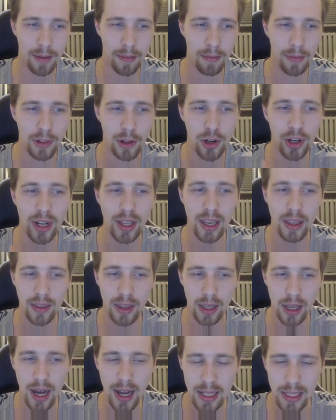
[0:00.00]
learning in
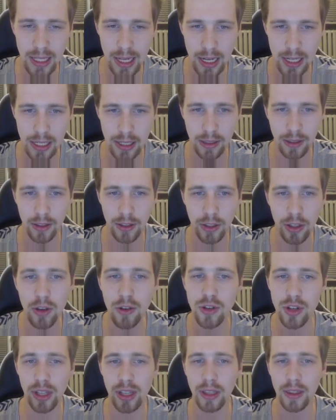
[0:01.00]
the context,
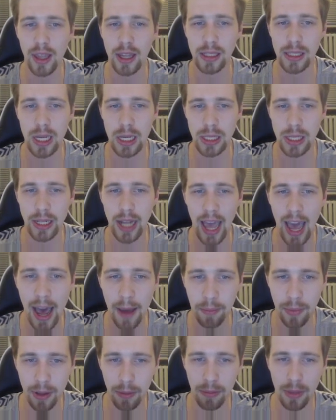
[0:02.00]
usually that doesn't
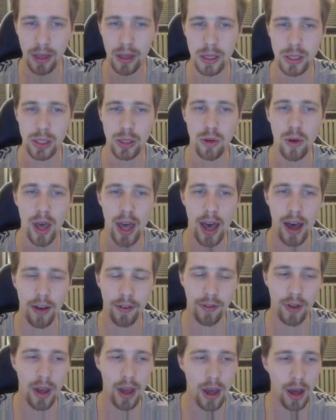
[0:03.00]
happen because you
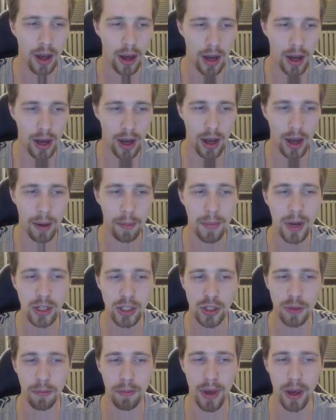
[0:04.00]
have a
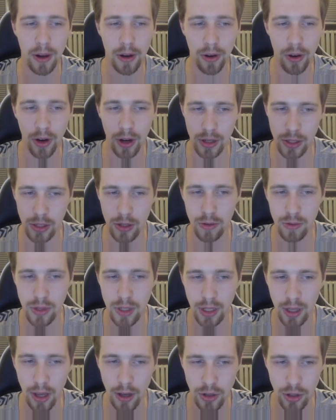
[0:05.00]
much better
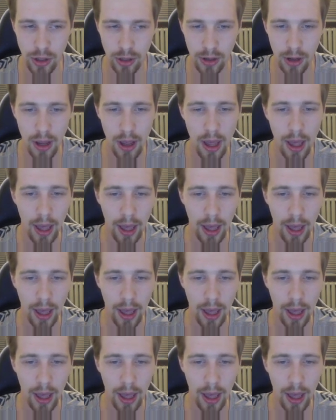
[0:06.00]
association.